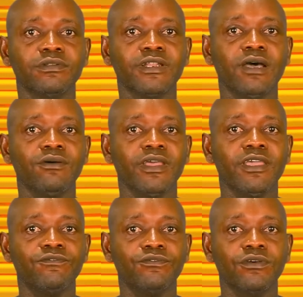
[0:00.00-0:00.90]
now
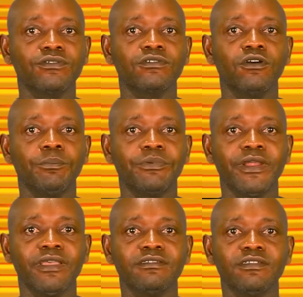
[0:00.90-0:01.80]
Air Force
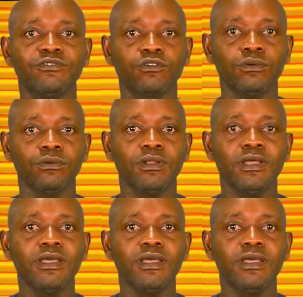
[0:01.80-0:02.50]
Comprehensive School,